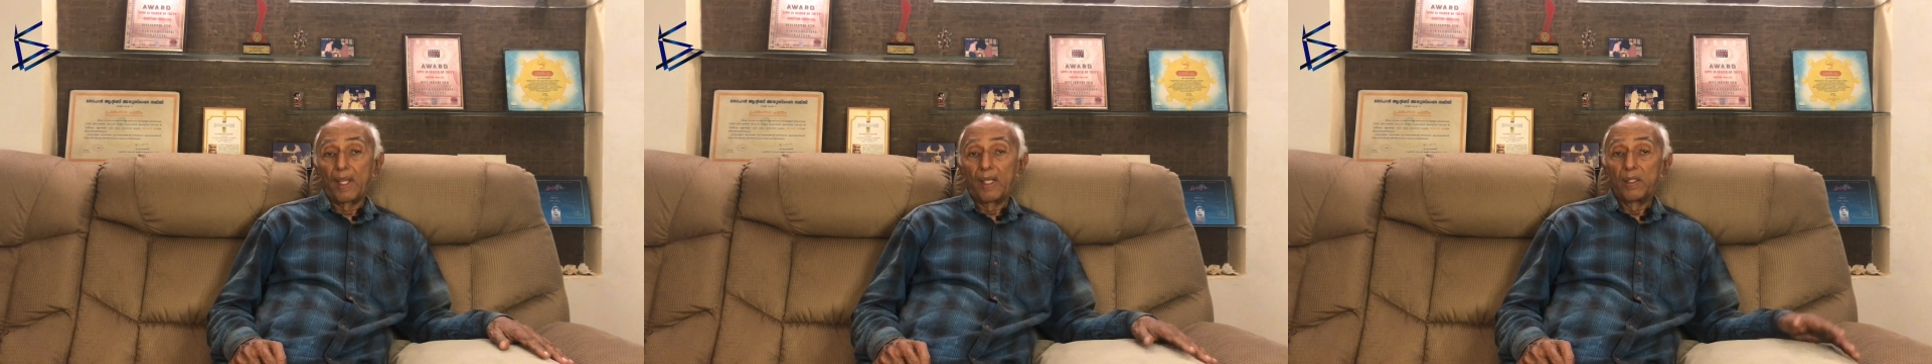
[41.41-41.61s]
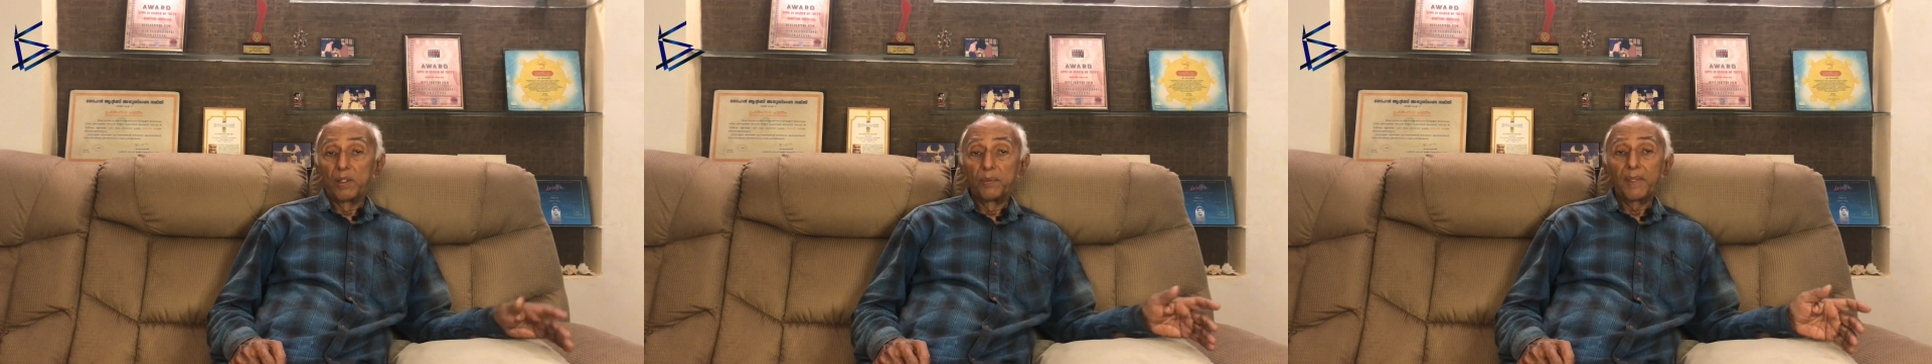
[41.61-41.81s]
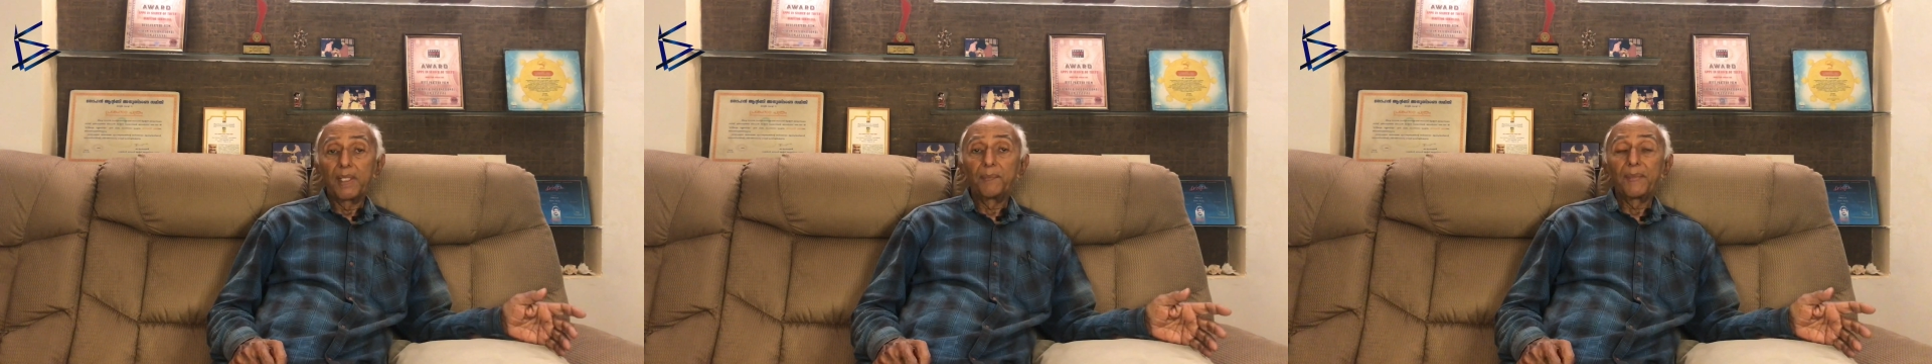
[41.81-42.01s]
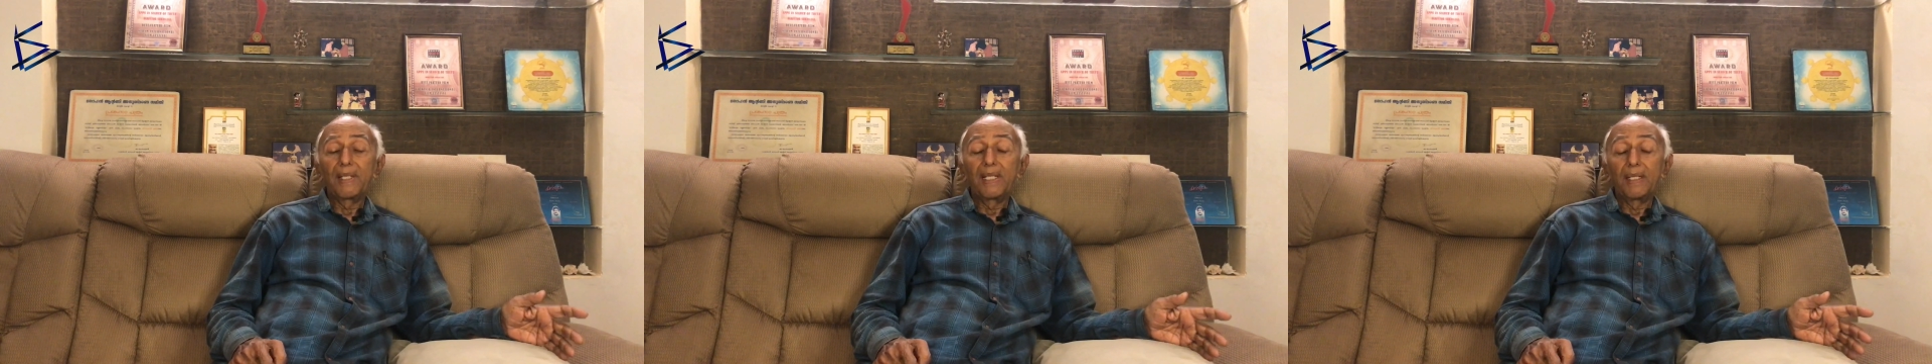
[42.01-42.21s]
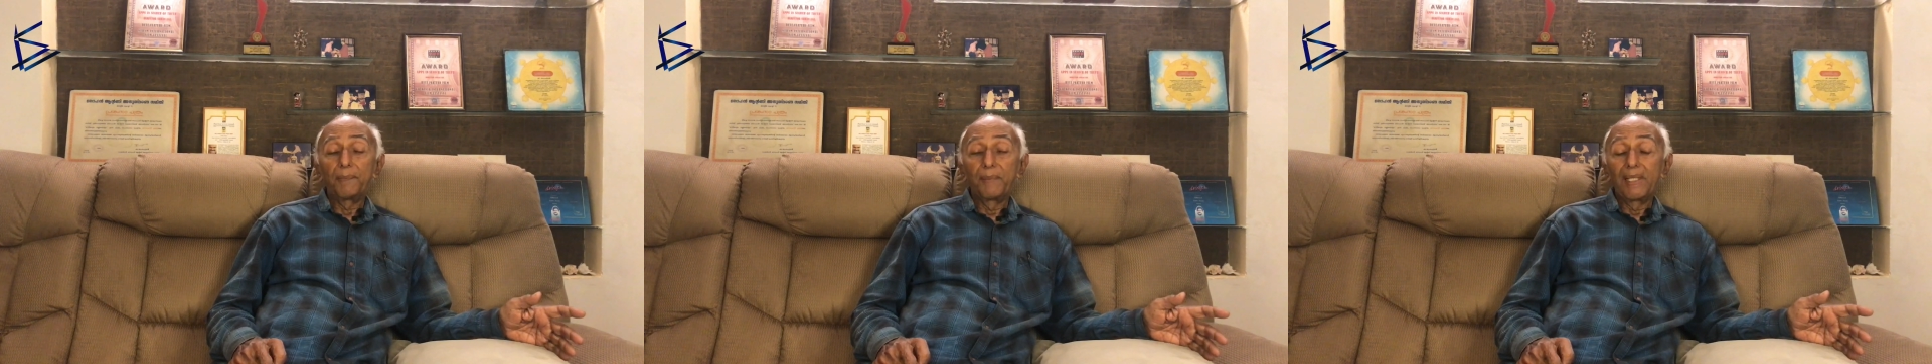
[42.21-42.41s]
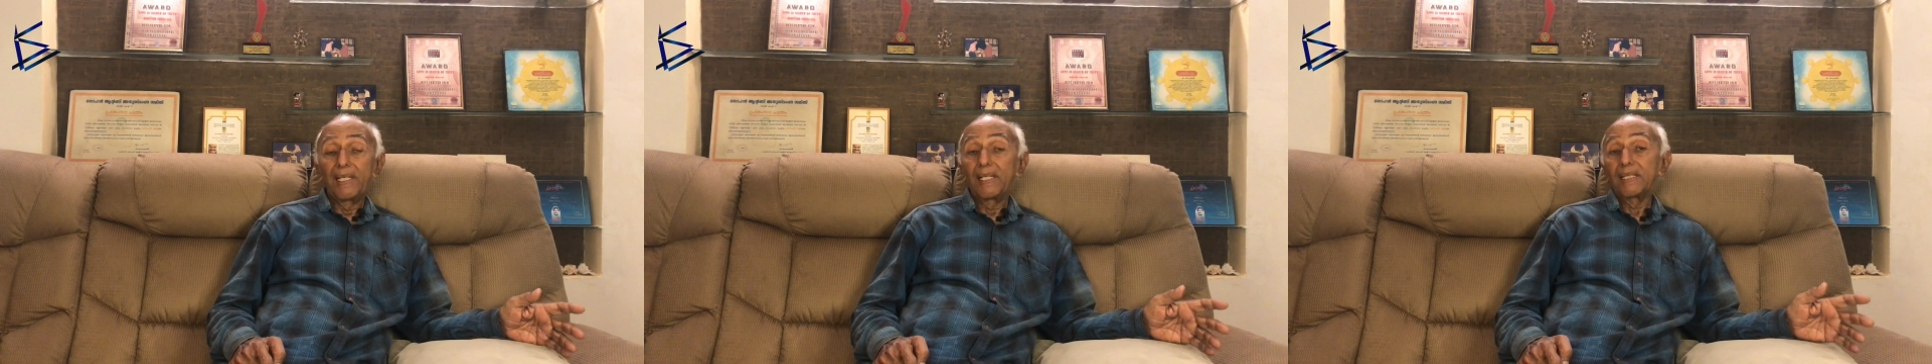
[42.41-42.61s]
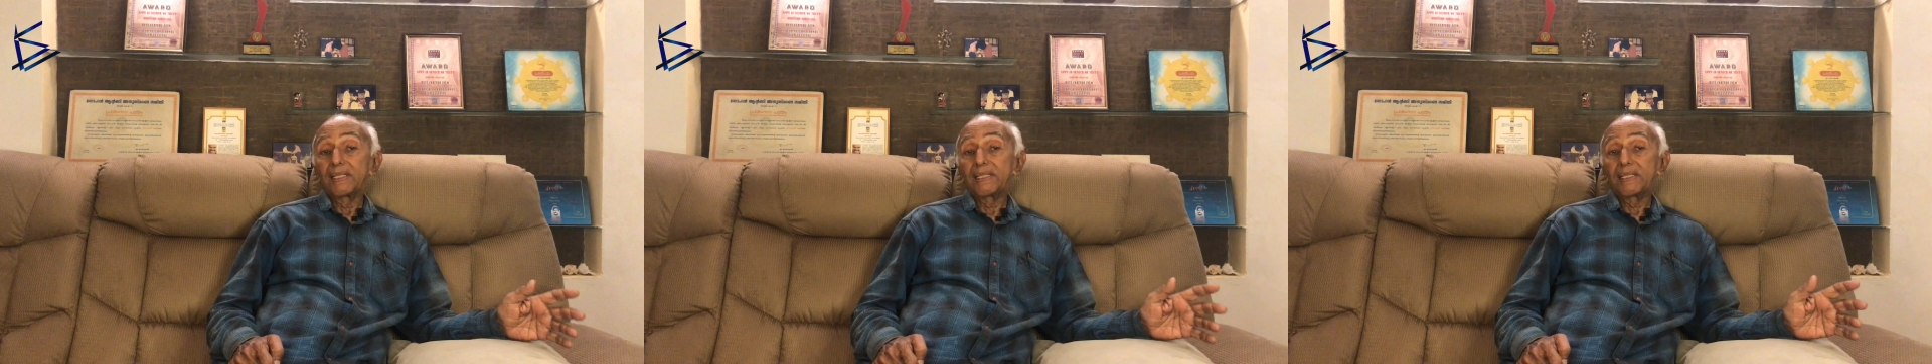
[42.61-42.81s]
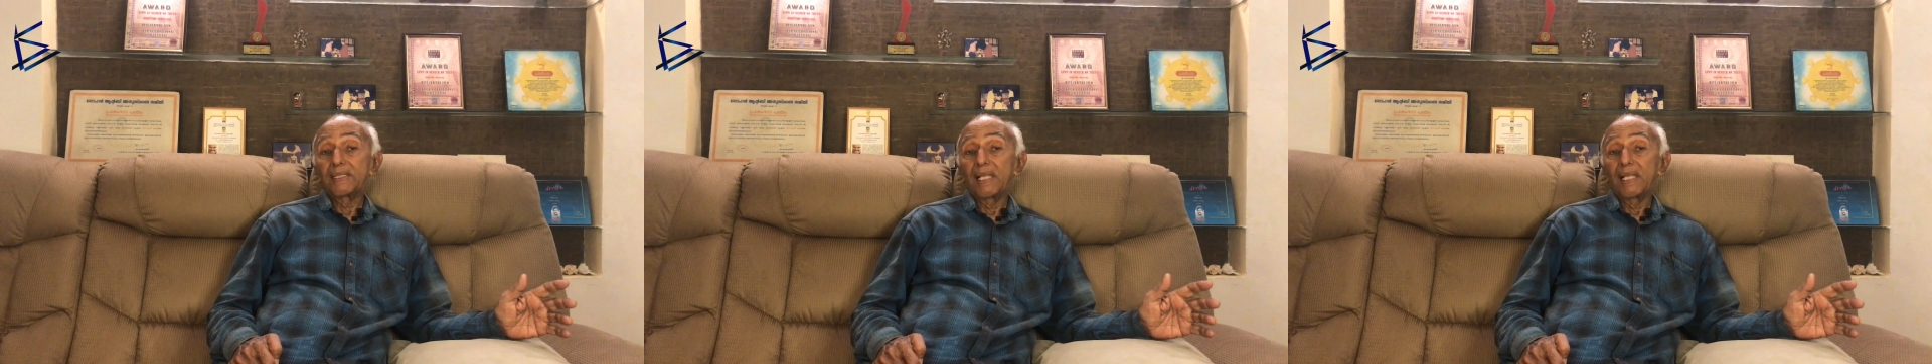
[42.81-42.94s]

Human beings